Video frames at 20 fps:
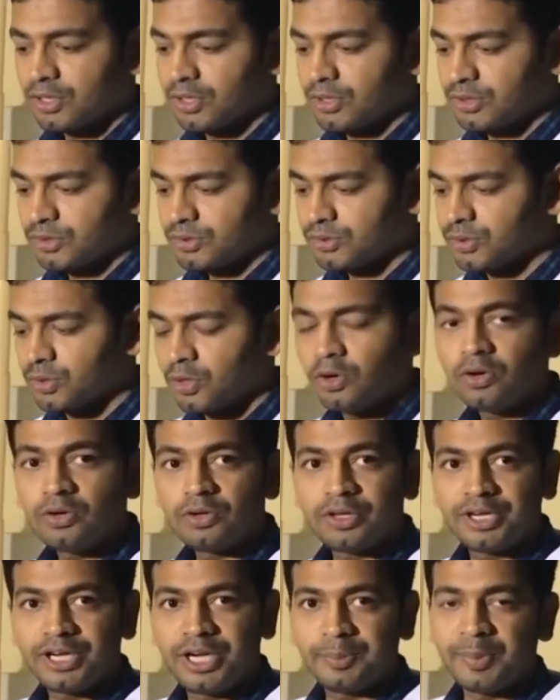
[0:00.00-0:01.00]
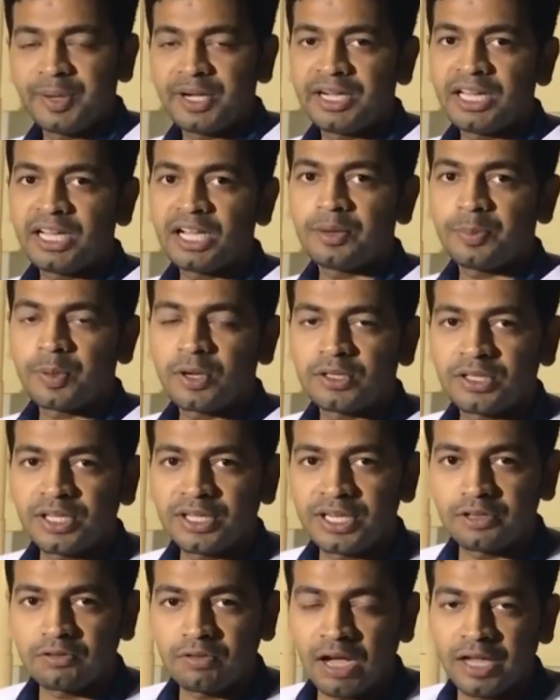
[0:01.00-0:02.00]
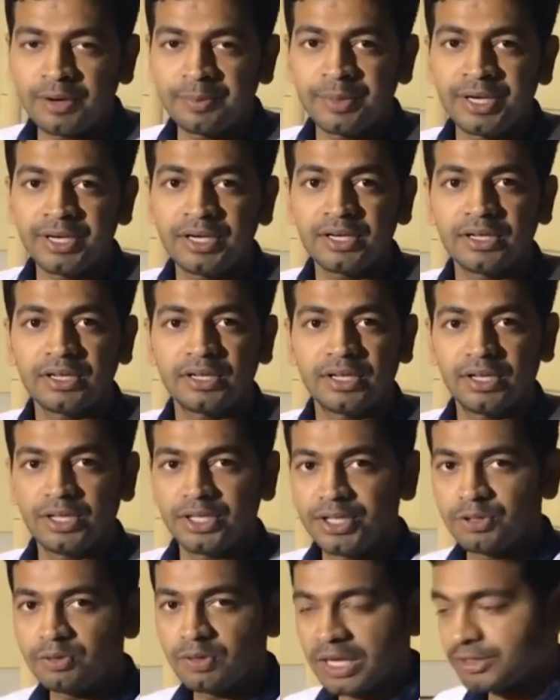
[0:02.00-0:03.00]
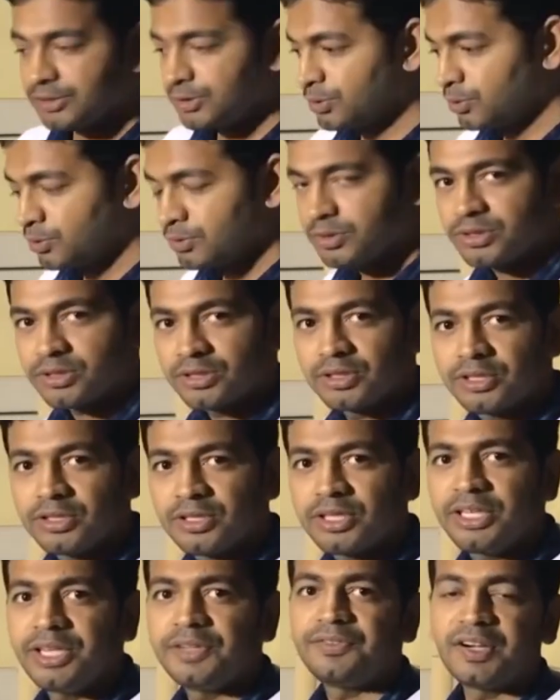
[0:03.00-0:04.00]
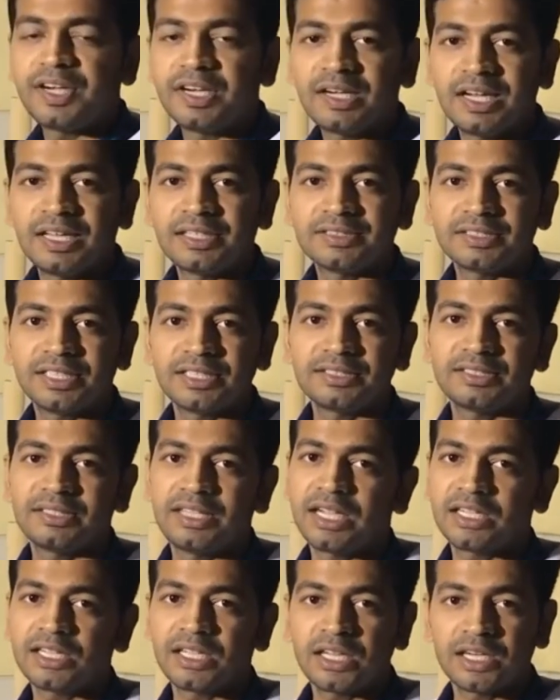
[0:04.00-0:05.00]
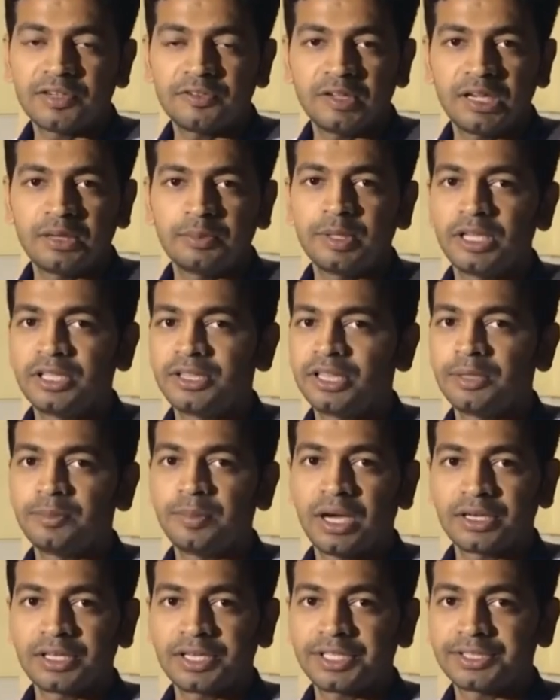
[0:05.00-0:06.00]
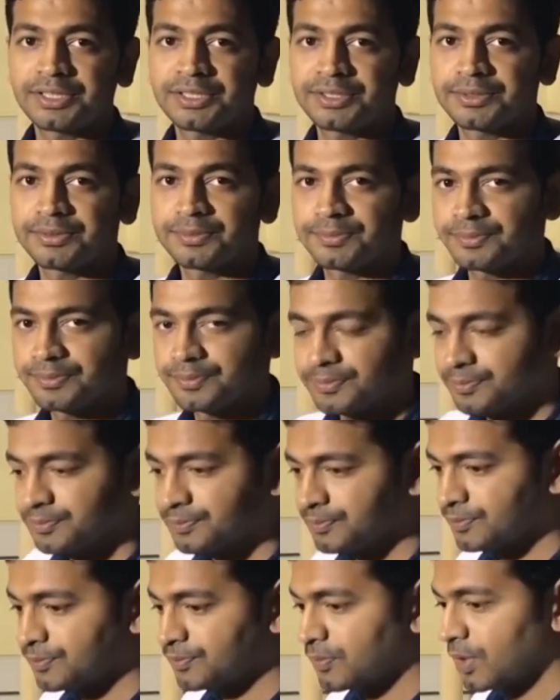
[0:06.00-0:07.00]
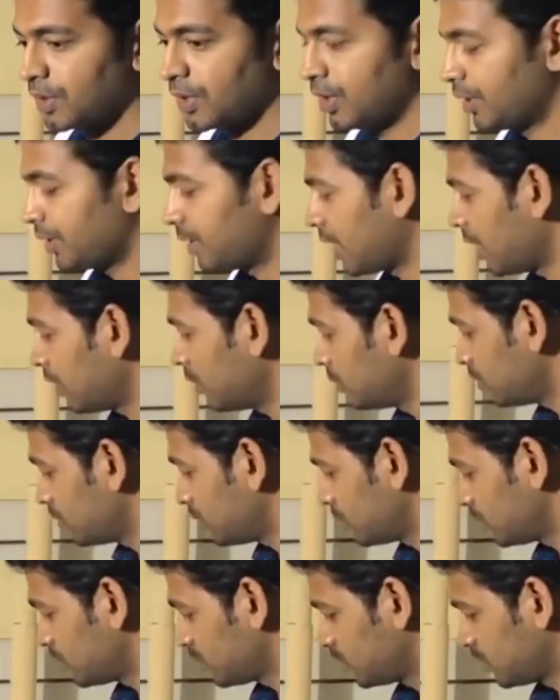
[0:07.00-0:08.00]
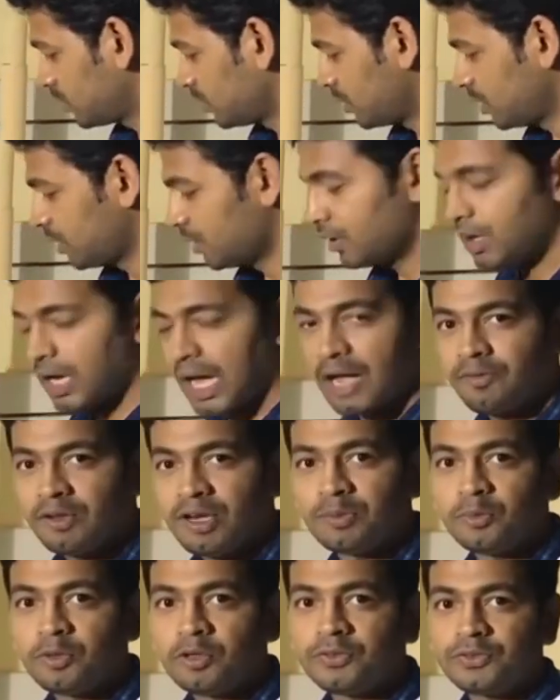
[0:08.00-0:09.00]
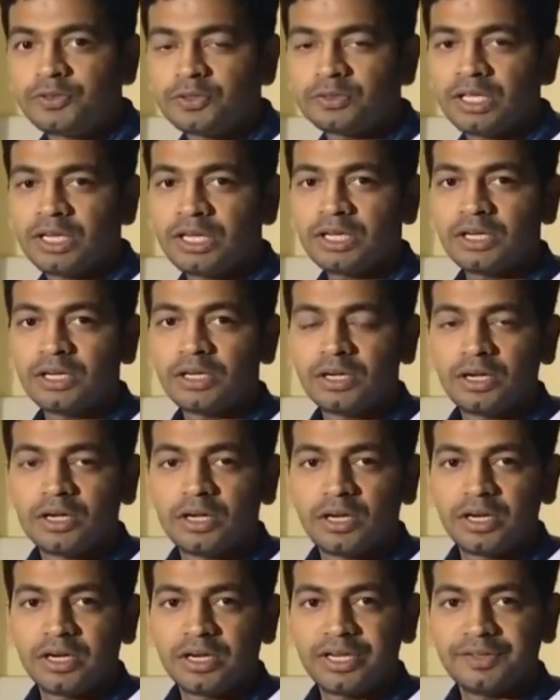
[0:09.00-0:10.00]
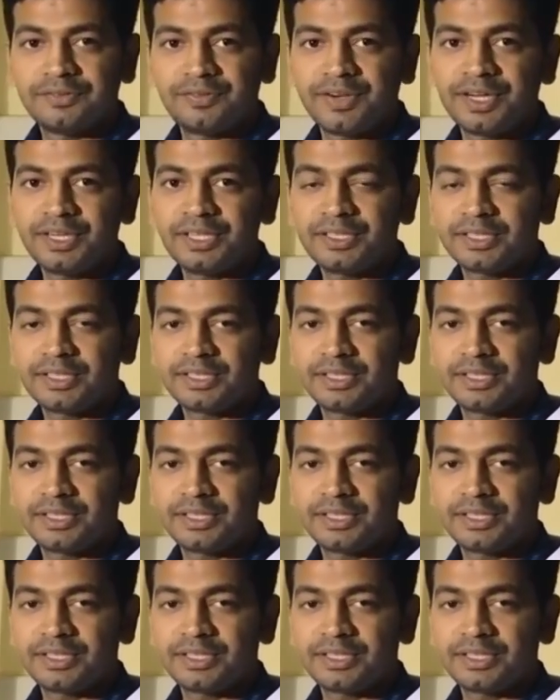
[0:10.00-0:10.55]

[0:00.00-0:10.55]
So depending upon the requirement, you can choose different lenses that are available in the market. Now I will move to the different